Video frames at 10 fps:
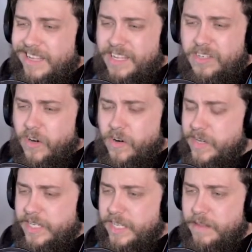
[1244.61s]
Kickstarter
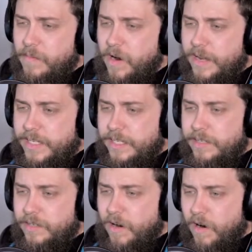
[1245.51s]
to see them. Honestly,
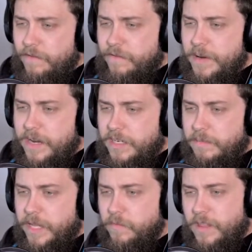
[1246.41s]
it's hard for me to
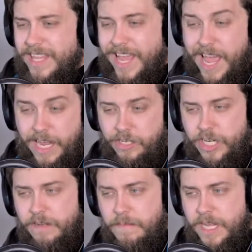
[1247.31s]
explain what the
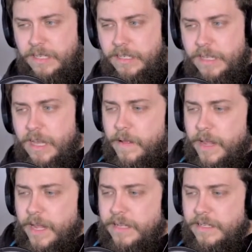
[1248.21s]
edging means.
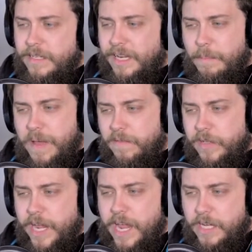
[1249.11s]
It's like a
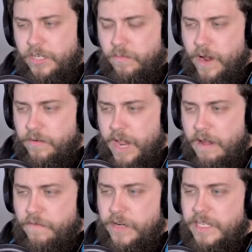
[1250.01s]
beveled edge around
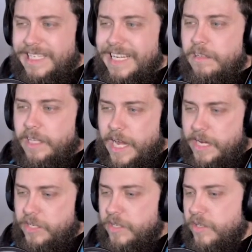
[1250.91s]
every single
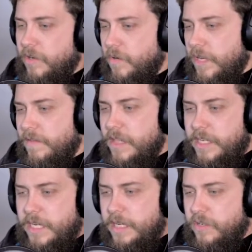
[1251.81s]
edge, and so even the
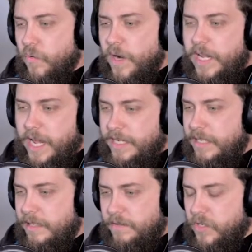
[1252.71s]
D20 has
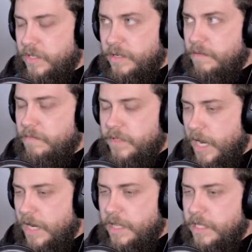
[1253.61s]
just a
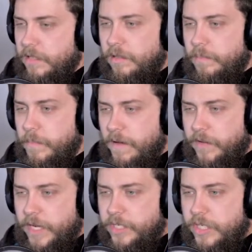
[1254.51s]
ton of these little
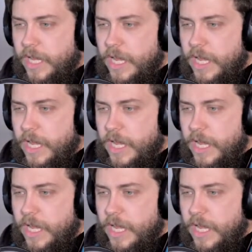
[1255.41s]
beveled edges.